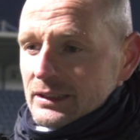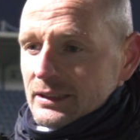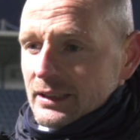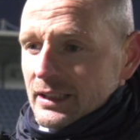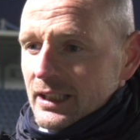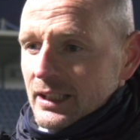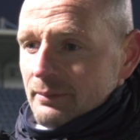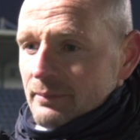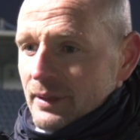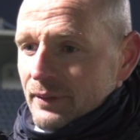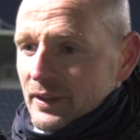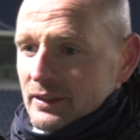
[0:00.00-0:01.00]

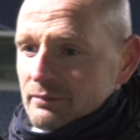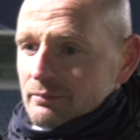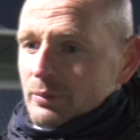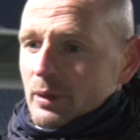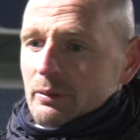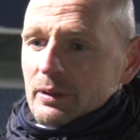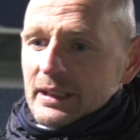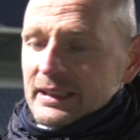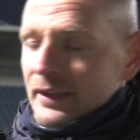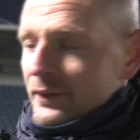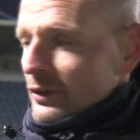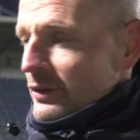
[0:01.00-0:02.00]
I think probably the
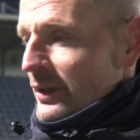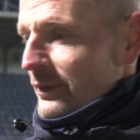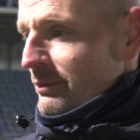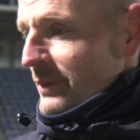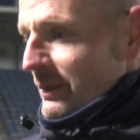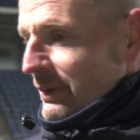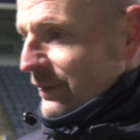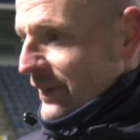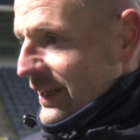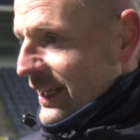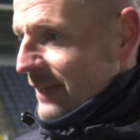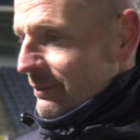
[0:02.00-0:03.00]
difficulty maybe for
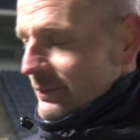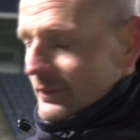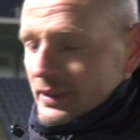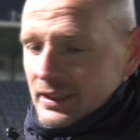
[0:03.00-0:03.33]
them